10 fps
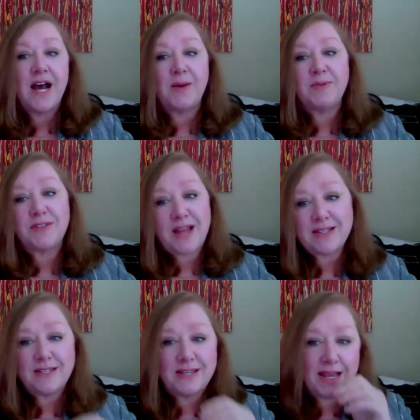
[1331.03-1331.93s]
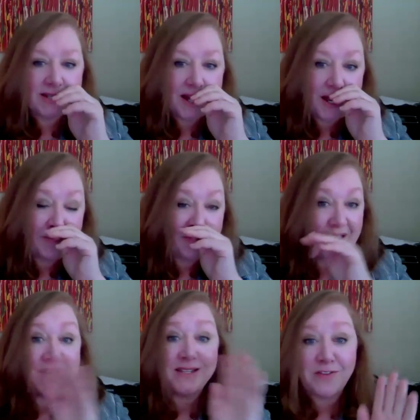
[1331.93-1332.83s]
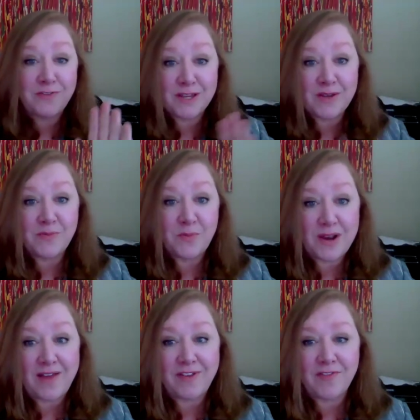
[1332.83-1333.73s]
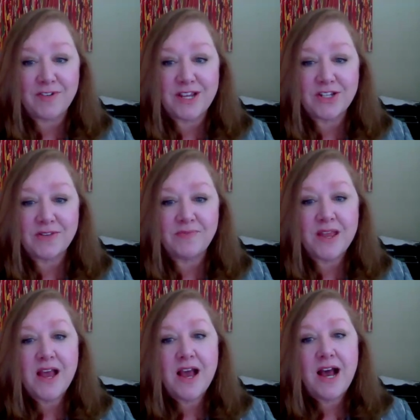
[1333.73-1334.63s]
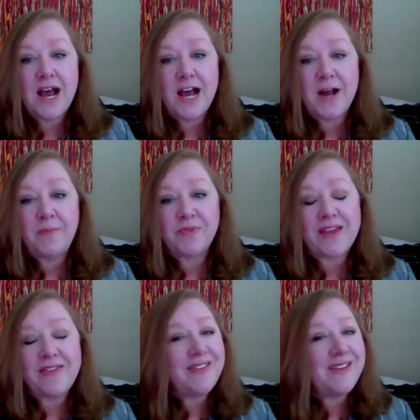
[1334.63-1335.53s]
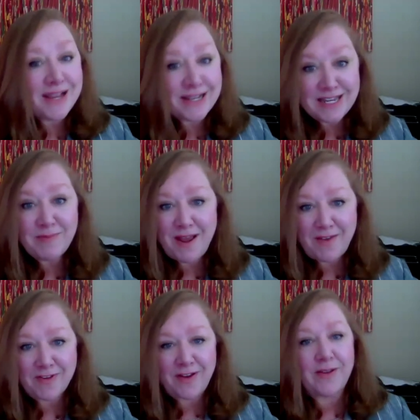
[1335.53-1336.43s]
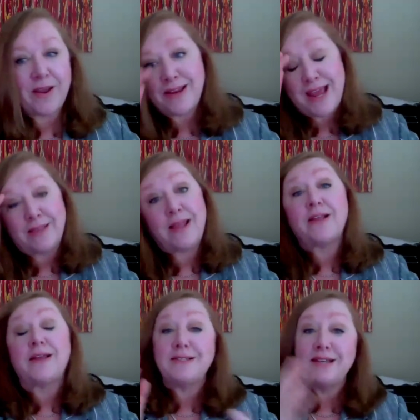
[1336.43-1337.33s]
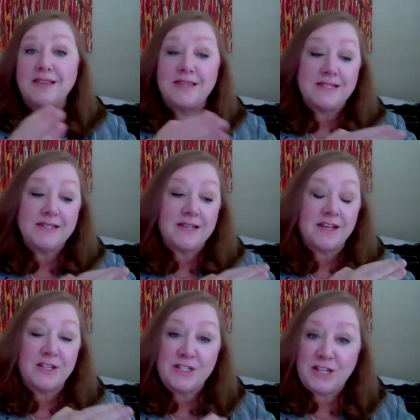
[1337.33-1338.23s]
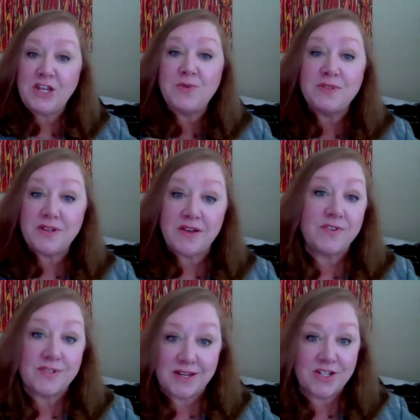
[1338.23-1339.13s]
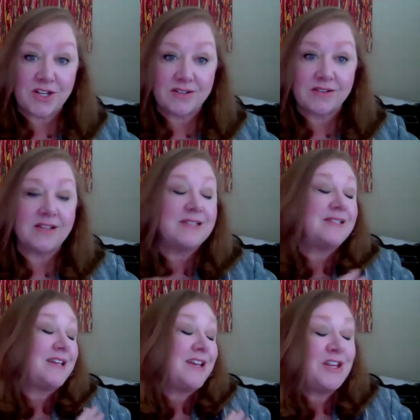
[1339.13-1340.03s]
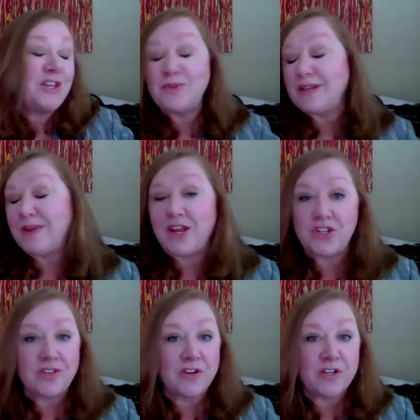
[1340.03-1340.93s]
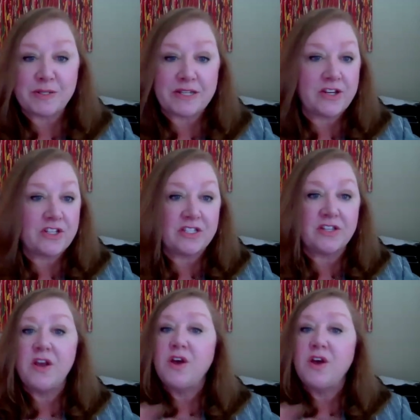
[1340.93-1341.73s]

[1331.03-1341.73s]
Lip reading: So that's the next time I definitely would have that conversation. And then the next time I have again, like I said, this is a continuous conversation, continually managing their expectations